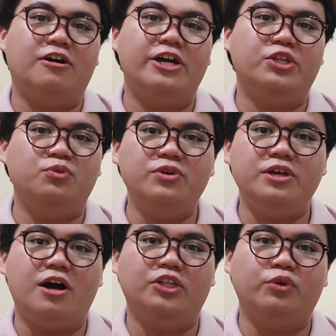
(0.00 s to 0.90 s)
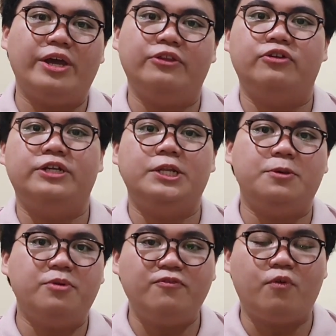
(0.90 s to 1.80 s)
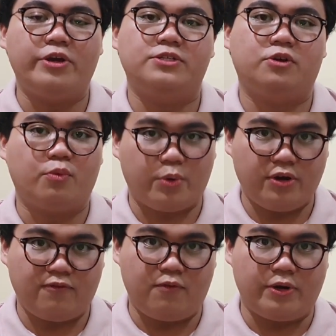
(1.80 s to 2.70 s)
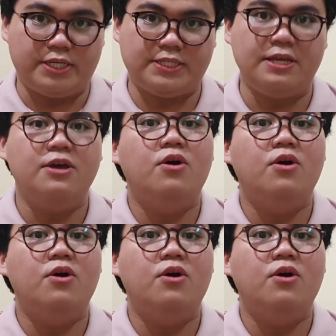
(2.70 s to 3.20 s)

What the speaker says: are too young to enter the labor force or workforce,